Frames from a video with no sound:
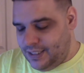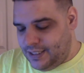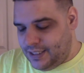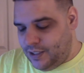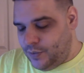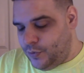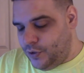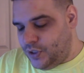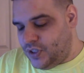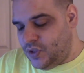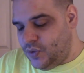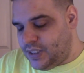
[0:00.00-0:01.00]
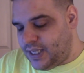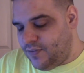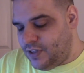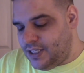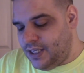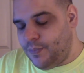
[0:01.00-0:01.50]
Dylan Morris
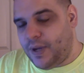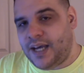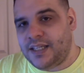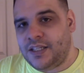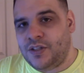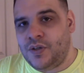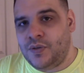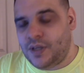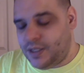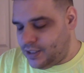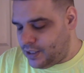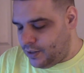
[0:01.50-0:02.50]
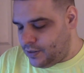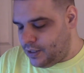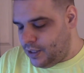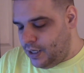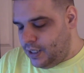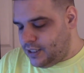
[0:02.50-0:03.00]
217 passing, two touchdowns.
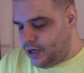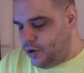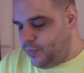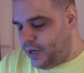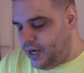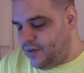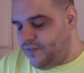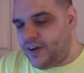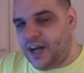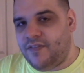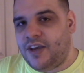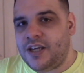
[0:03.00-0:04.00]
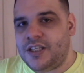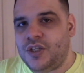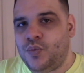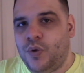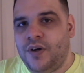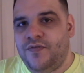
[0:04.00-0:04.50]
Terrell Bynum five
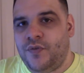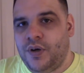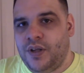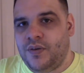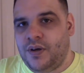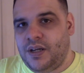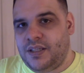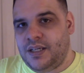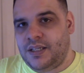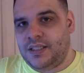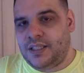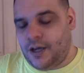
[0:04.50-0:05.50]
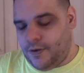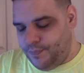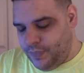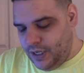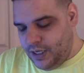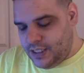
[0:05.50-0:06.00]
catches, 143 and a touchdown.
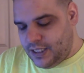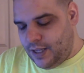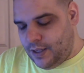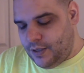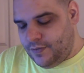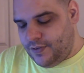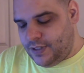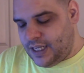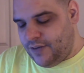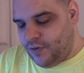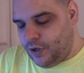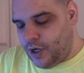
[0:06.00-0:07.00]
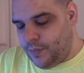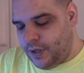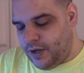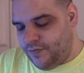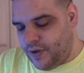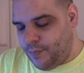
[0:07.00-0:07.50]
Stanford coming
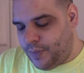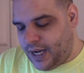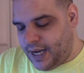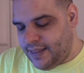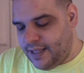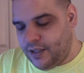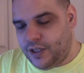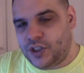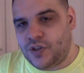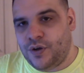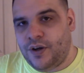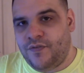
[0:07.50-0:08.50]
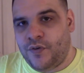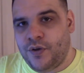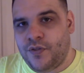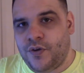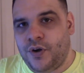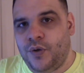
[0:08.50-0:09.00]
off a bye, they lost 34 to
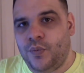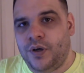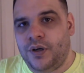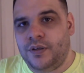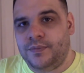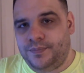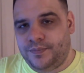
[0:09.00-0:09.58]
31.